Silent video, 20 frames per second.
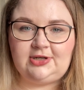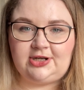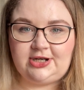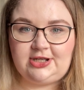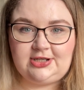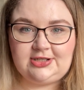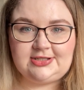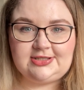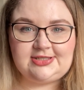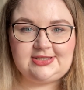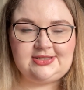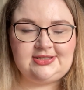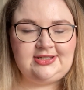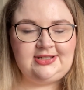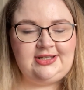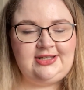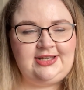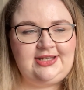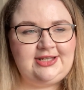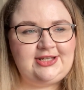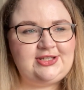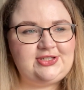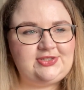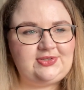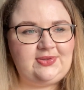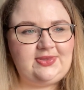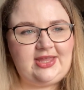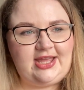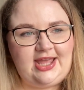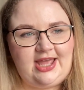products.
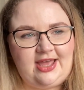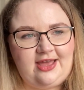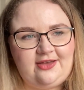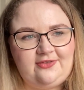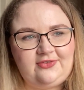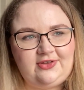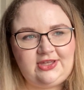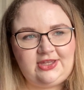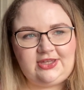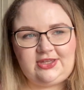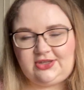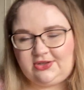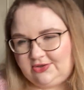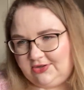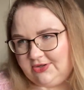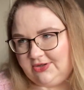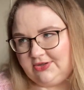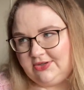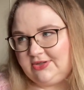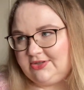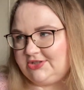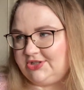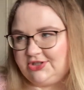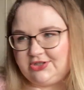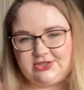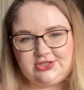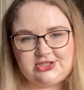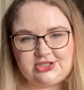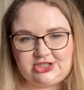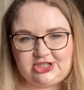So they have a
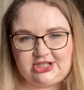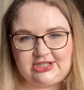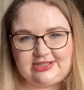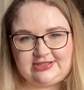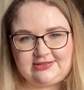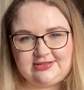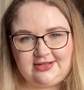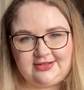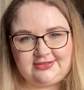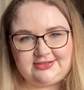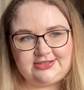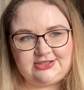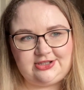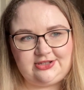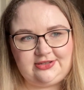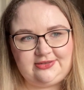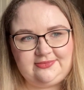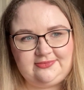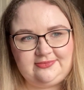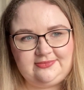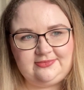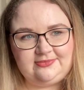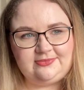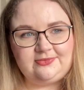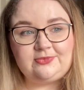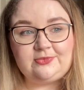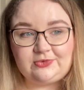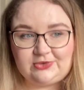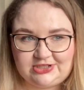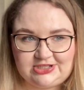huge, huge cheese counter,
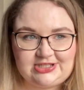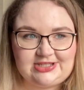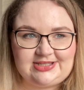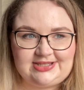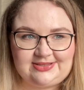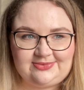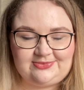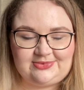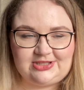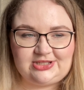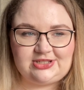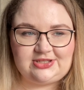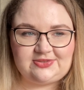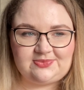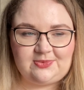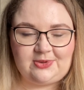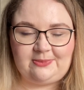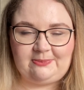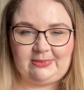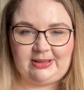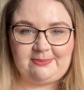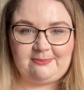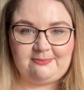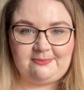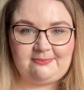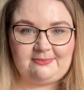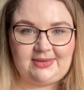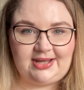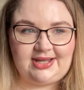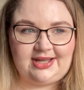which is which is what made
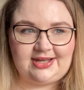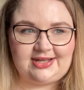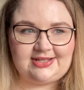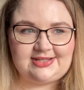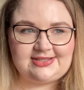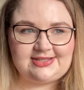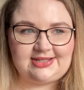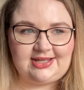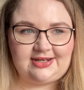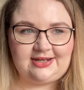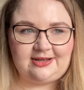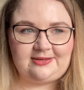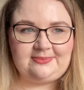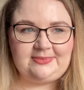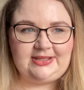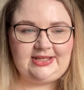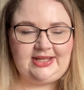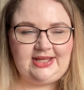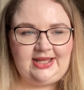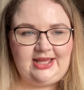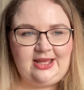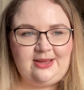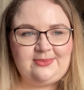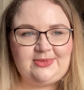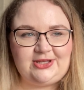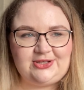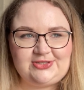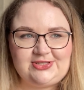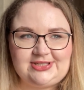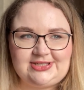my eyes light up.
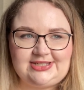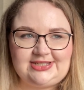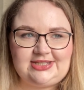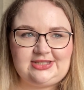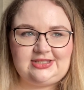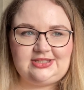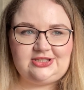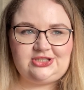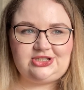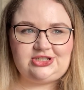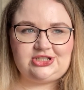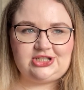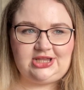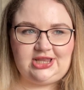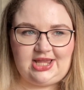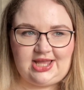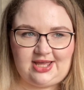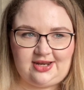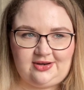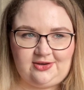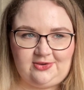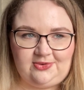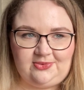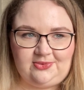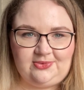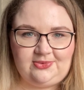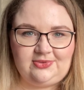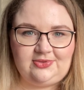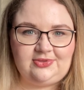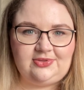They also did
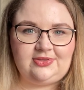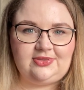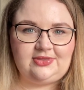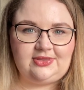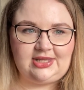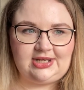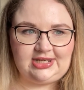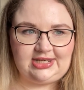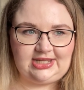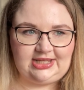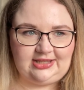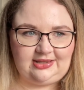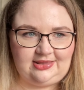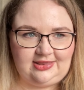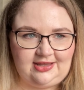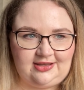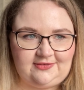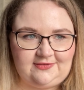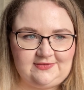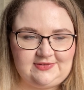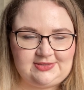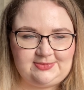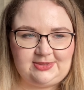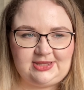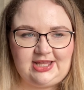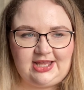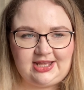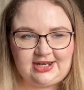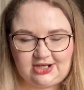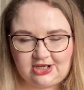gelato, that Neil loves,
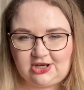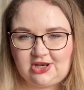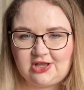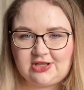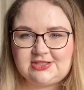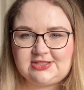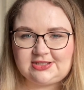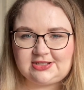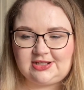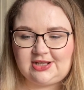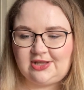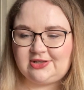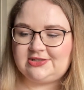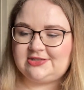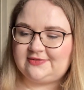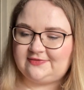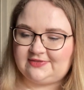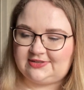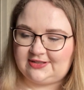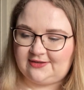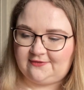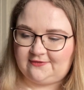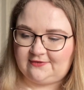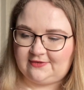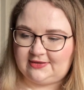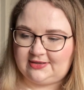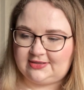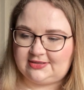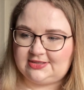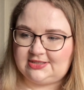but they had lots and lots of
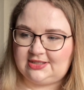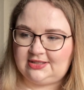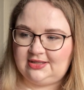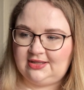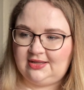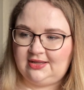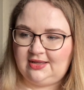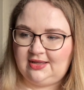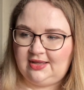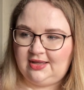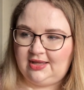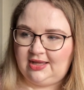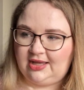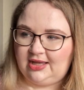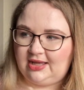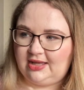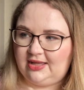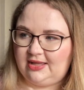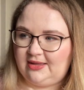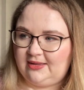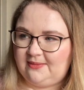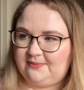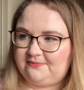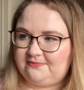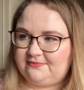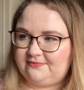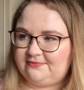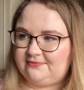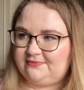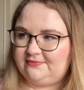different
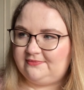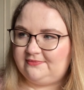um,